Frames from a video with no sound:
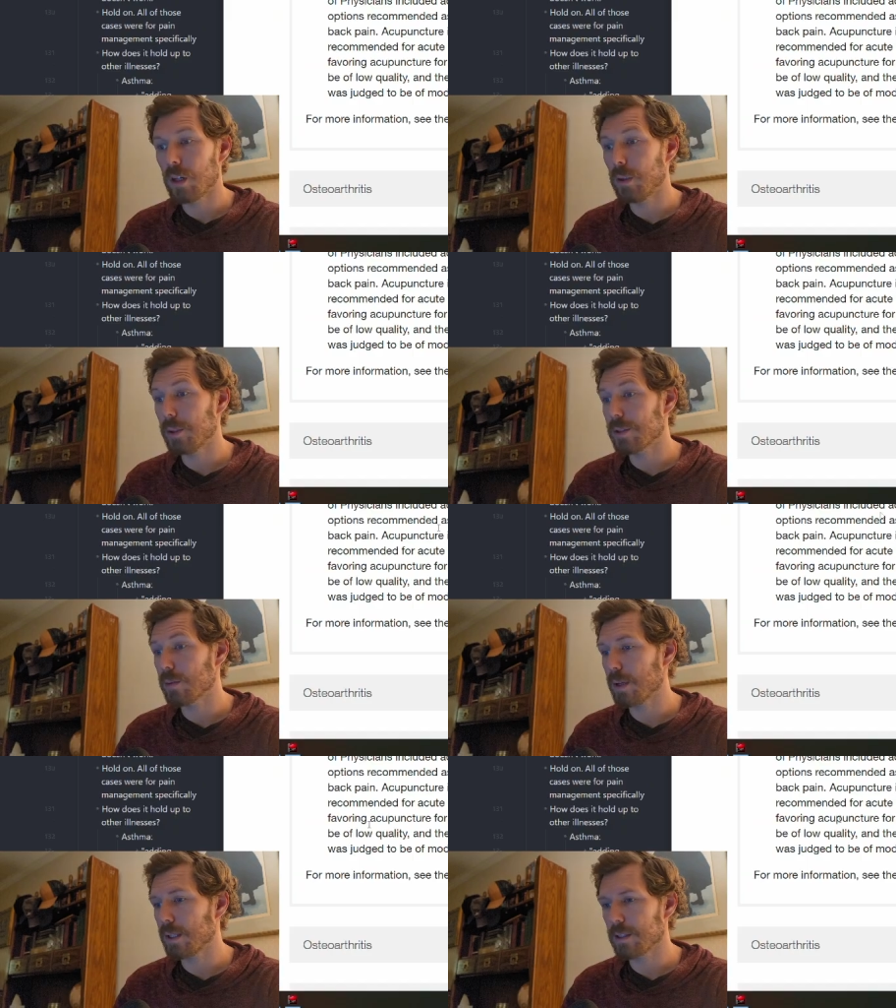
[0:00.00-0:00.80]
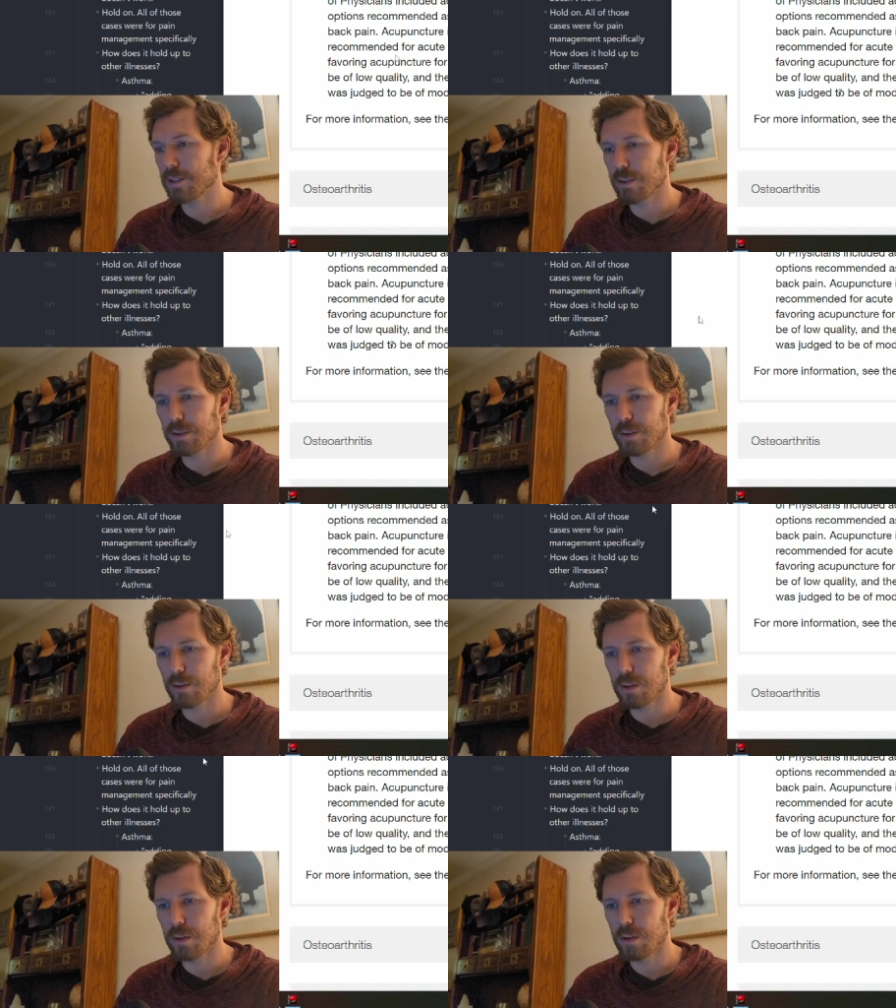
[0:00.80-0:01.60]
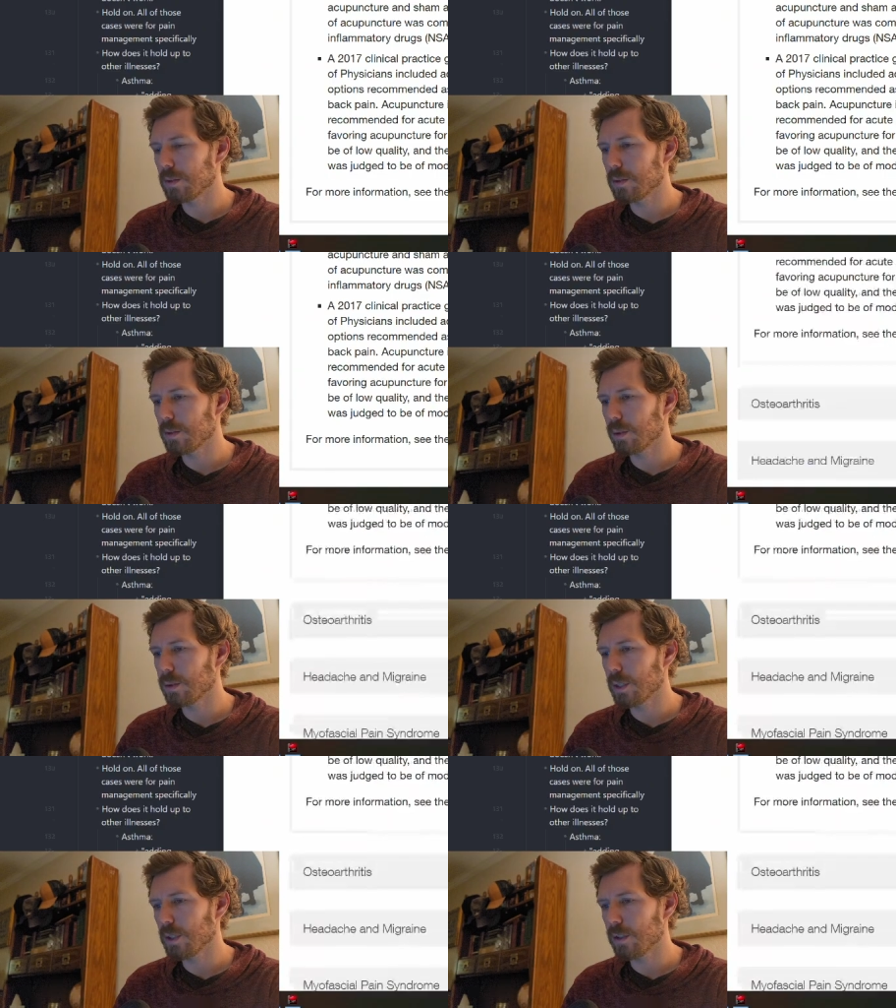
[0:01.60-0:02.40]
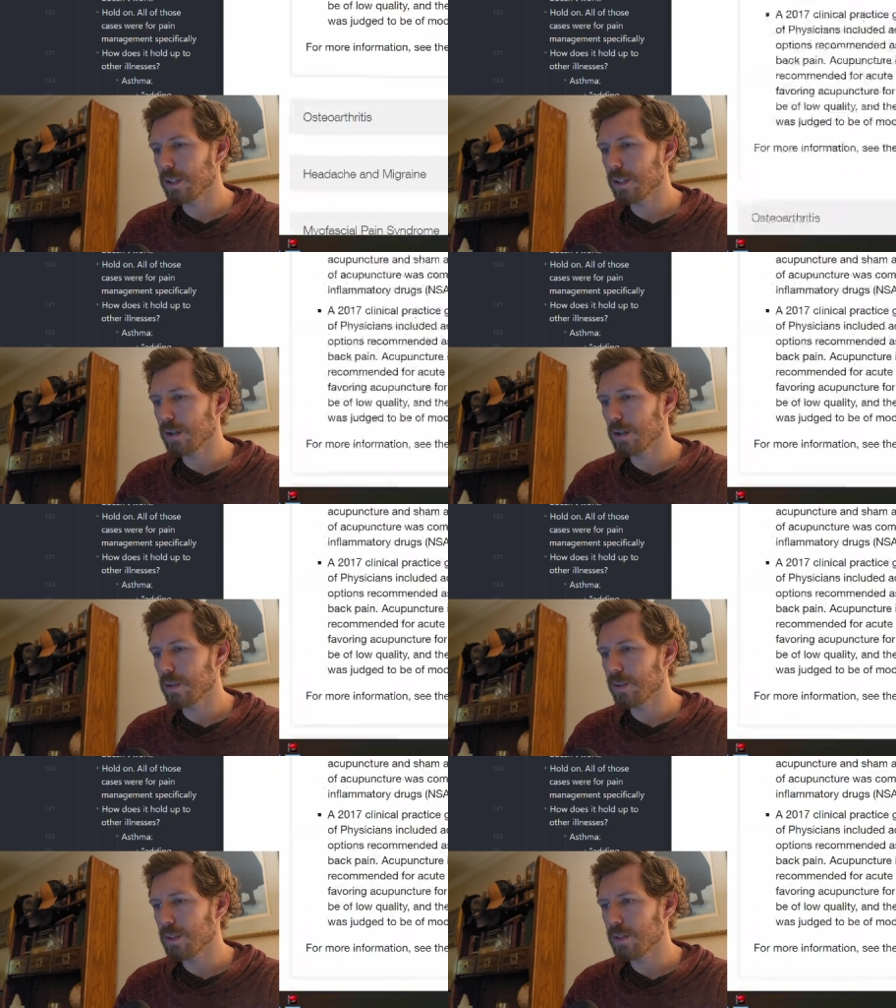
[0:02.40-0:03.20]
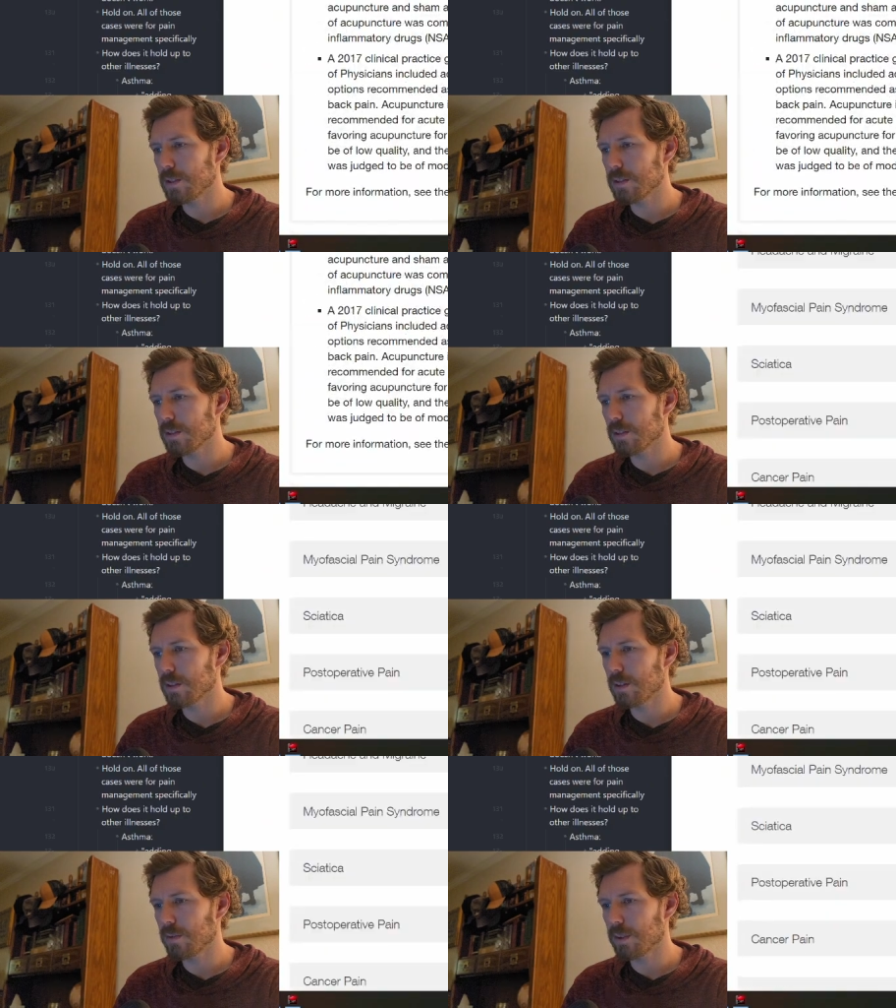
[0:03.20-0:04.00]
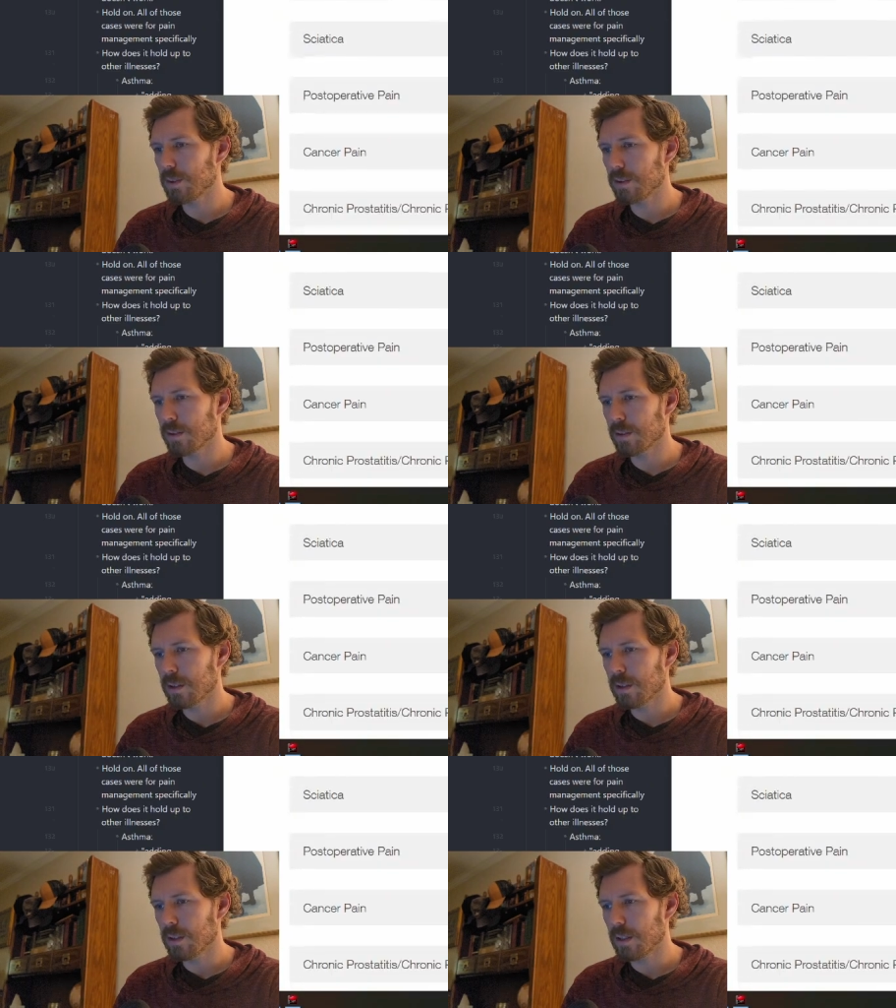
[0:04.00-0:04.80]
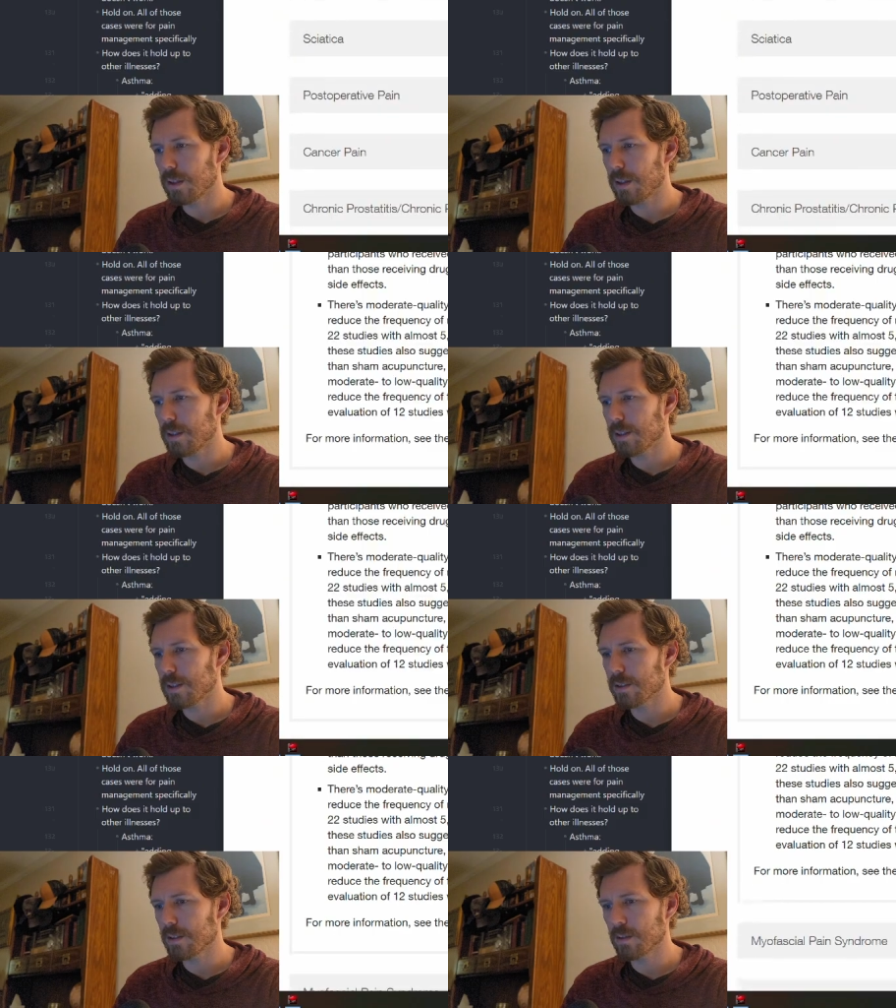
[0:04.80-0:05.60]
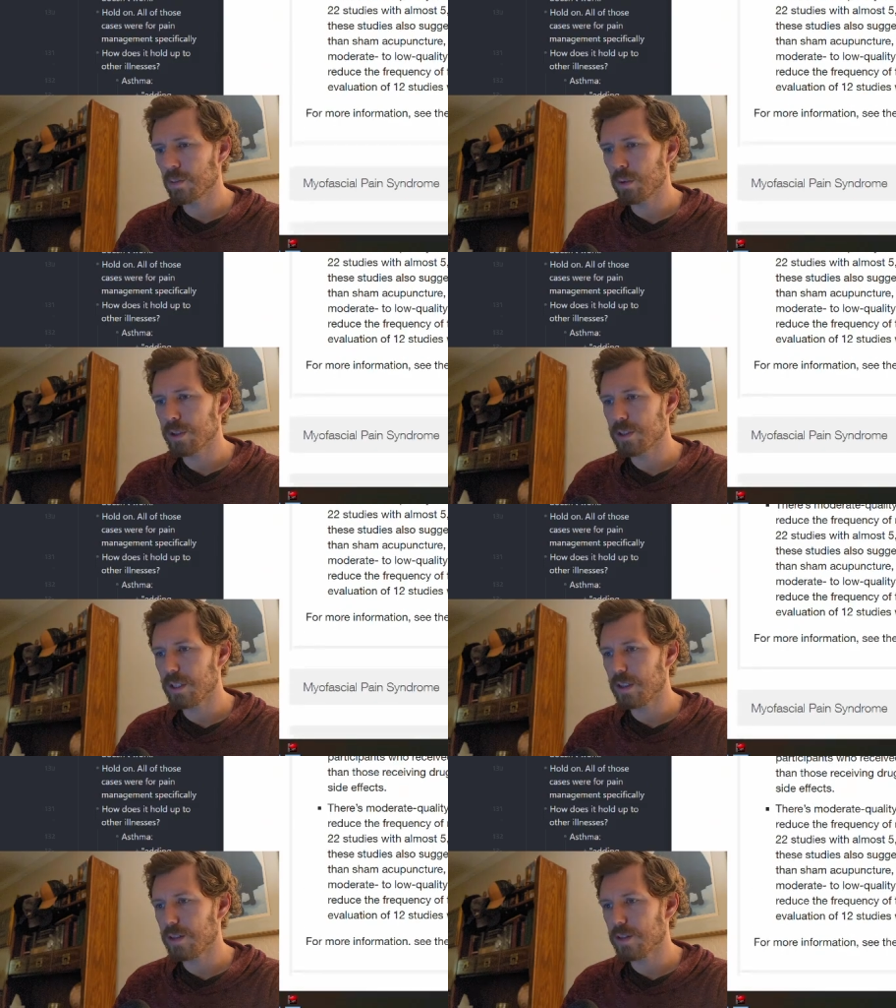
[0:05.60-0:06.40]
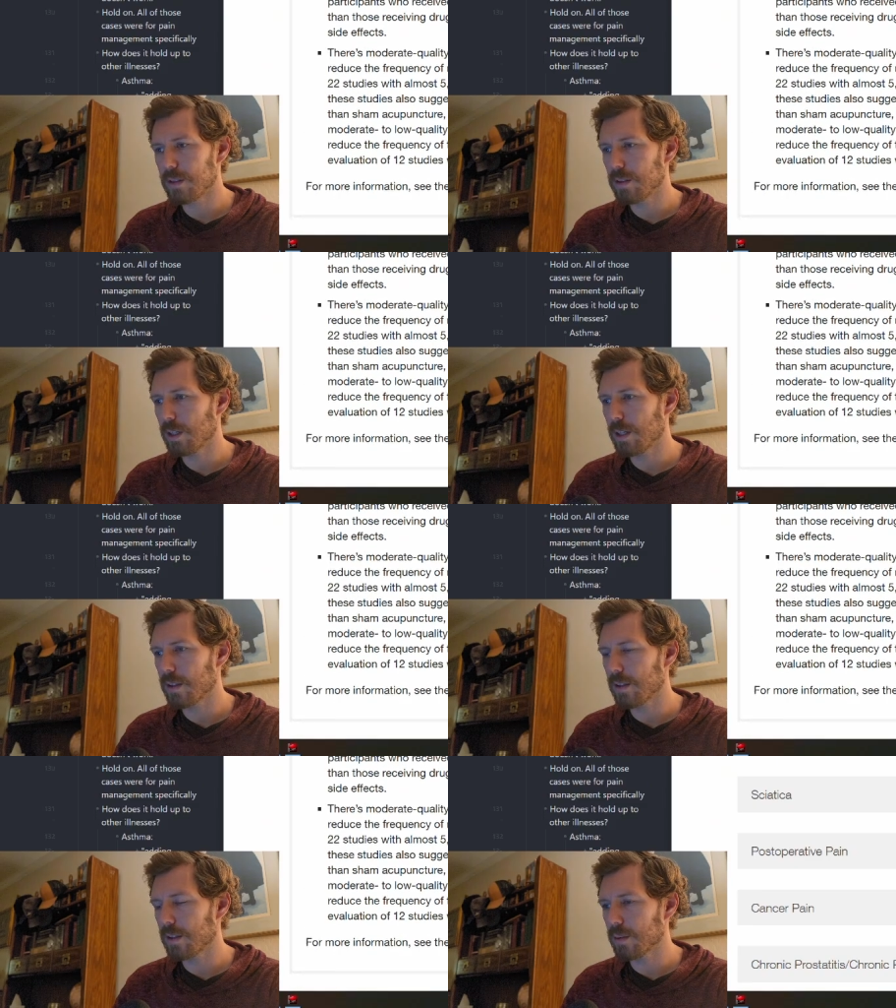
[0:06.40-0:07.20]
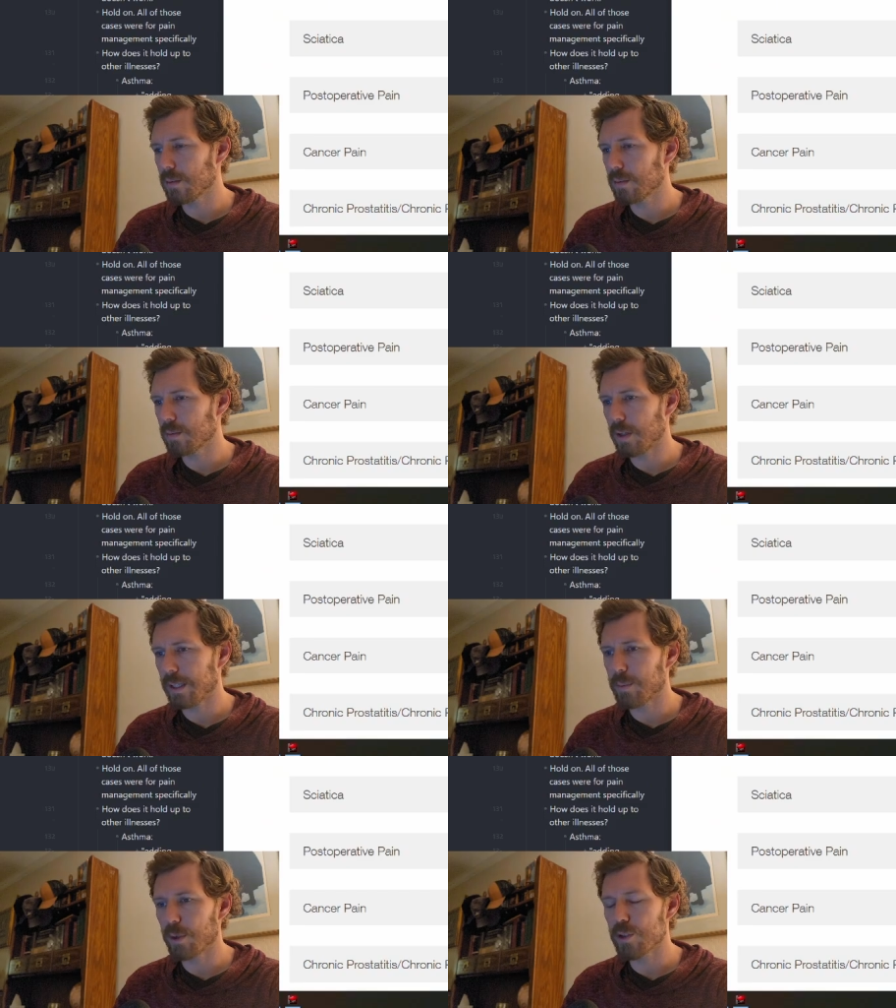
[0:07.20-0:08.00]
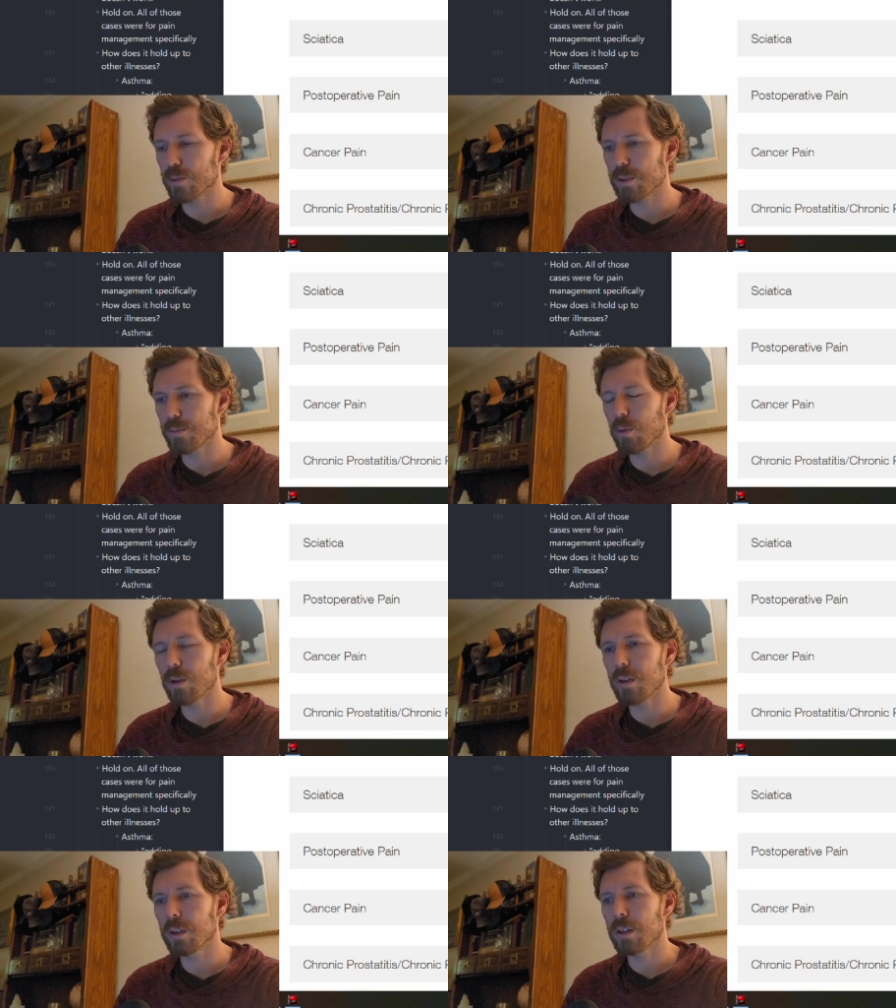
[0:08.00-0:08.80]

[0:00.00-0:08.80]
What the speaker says: Anyway, so back at this article. So I was kind of looking, and all of these different like things were saying, yeah, the acupuncture was more